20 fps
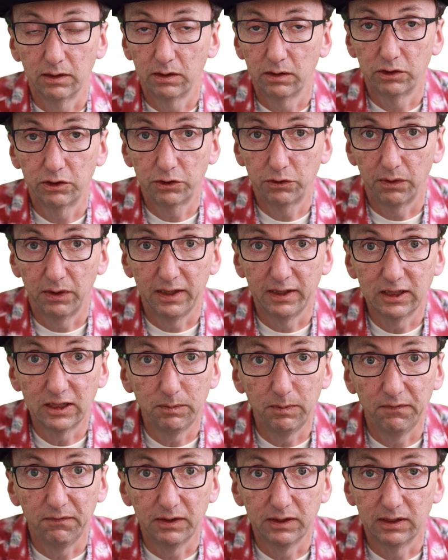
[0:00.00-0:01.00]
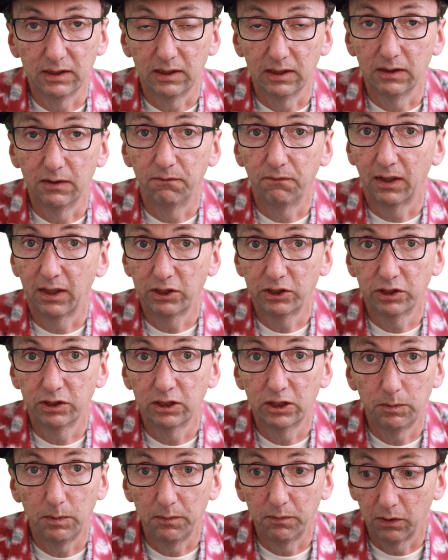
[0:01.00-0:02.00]
screens to be visited,
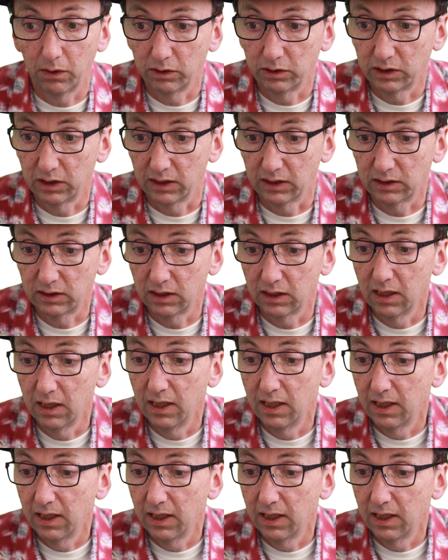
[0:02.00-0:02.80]
functions to be processed.